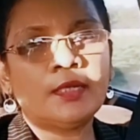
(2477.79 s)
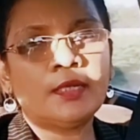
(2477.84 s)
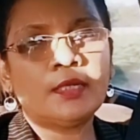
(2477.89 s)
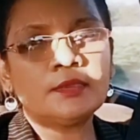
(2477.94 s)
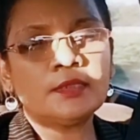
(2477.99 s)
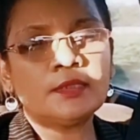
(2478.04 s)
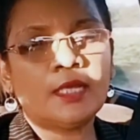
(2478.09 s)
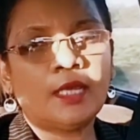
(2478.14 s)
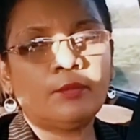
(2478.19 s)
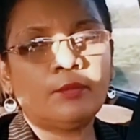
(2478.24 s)
the
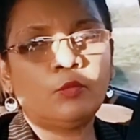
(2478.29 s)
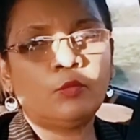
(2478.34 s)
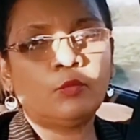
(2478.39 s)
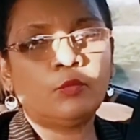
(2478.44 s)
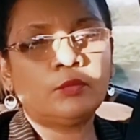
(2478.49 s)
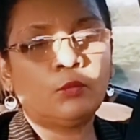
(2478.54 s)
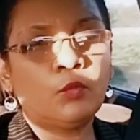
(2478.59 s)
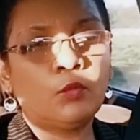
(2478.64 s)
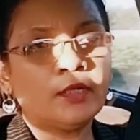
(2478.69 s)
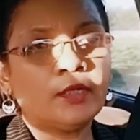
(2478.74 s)

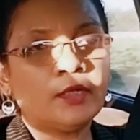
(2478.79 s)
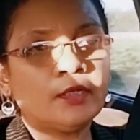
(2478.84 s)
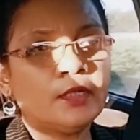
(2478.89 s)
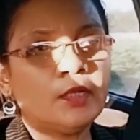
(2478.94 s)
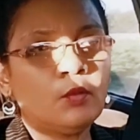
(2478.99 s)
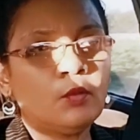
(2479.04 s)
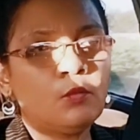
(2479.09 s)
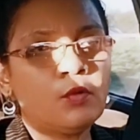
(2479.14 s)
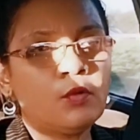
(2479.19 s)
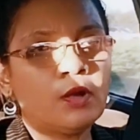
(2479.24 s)
time what
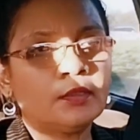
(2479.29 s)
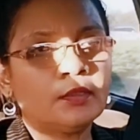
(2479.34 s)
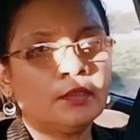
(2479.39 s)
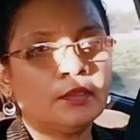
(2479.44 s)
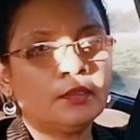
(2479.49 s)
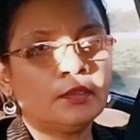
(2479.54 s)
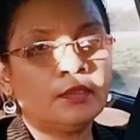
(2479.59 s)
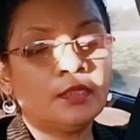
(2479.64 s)
they wanted,